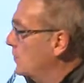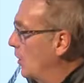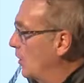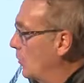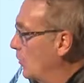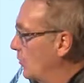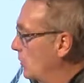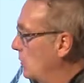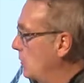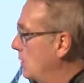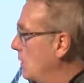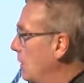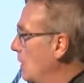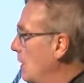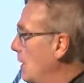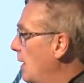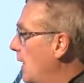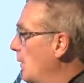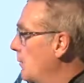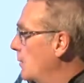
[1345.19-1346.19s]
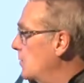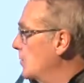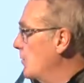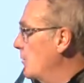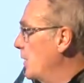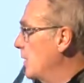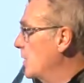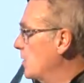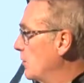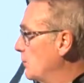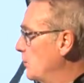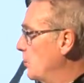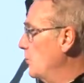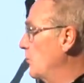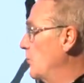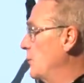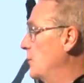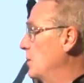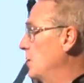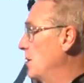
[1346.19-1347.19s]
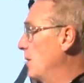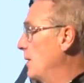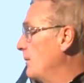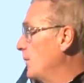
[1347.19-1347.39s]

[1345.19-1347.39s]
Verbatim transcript: total amateur maker movement,